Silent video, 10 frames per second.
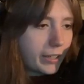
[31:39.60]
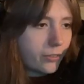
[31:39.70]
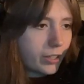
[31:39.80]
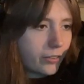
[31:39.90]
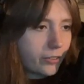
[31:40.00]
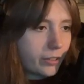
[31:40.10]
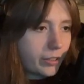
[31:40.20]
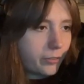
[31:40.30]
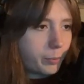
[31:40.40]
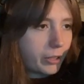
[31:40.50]
those guys are
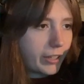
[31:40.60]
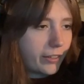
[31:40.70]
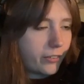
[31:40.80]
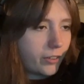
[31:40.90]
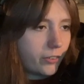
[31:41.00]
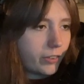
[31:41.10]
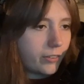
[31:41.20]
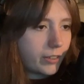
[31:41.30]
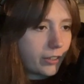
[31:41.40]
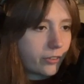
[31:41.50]
already spellcasters.
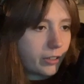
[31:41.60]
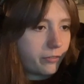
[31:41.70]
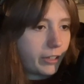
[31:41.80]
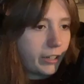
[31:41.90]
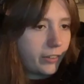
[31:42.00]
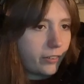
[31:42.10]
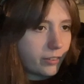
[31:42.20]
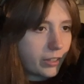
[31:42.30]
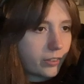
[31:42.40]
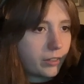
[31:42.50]
These guys are now fairies.
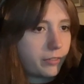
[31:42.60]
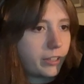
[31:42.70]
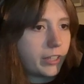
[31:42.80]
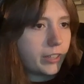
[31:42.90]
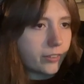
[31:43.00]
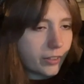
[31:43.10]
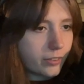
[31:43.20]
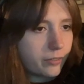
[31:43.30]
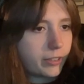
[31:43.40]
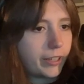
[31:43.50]
This guy's now fairy. This
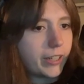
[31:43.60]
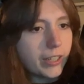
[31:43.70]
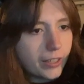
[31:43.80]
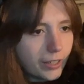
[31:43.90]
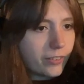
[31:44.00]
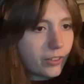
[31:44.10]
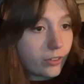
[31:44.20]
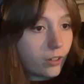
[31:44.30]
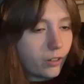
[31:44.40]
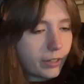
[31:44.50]
guy's now fairy. And these
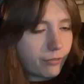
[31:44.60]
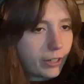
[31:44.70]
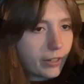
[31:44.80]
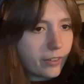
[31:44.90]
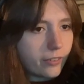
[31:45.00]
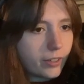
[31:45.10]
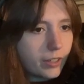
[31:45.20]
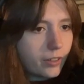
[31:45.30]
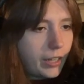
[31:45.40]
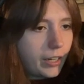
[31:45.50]
guys are already fairies.
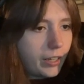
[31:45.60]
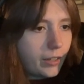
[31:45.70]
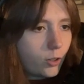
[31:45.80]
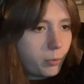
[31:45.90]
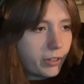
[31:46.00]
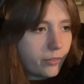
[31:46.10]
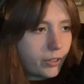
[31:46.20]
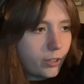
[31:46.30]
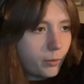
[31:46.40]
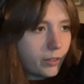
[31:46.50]
And nobody
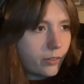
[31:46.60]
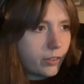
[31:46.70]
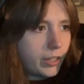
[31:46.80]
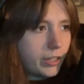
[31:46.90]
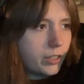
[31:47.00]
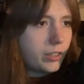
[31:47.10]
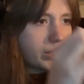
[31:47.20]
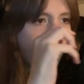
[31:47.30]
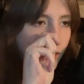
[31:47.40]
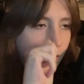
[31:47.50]
lives there. Nobody lives
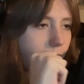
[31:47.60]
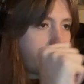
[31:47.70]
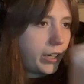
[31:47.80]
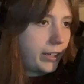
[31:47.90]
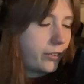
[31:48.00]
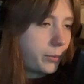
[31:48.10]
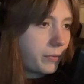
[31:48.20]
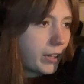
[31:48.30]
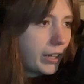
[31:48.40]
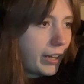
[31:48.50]
there. Nobody lives there.
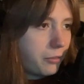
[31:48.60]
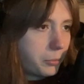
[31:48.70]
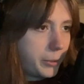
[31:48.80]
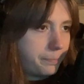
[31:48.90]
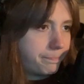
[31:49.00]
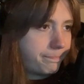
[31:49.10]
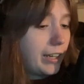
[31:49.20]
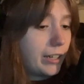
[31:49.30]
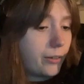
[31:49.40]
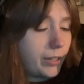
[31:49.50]
So we've got everyone.
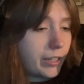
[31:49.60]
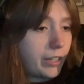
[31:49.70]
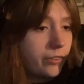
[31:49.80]
Now, I